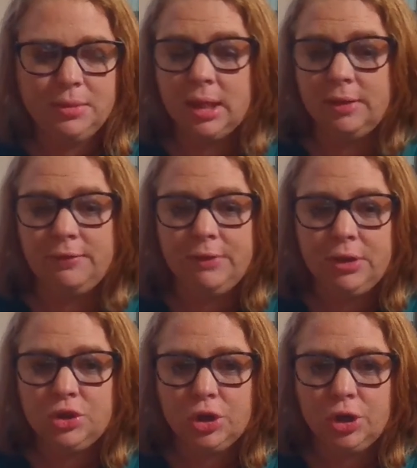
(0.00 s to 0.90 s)
telling the
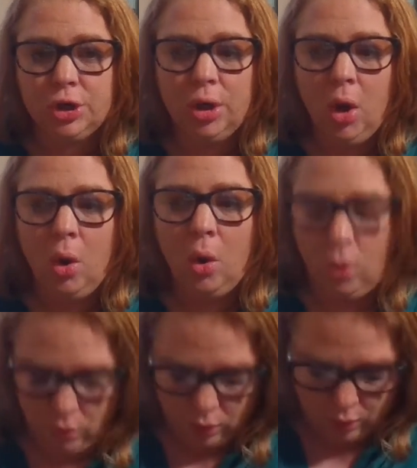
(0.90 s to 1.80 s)
future,
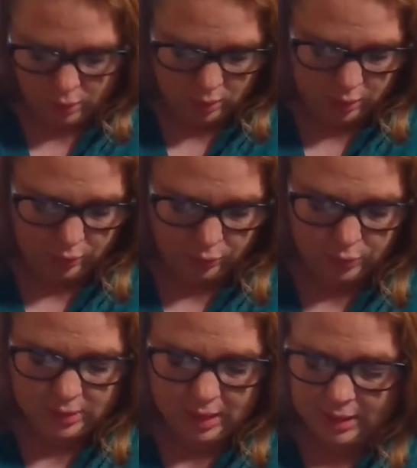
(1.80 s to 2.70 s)
or
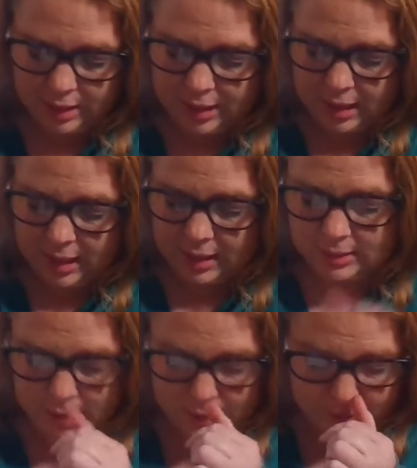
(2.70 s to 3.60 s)
those kind of things.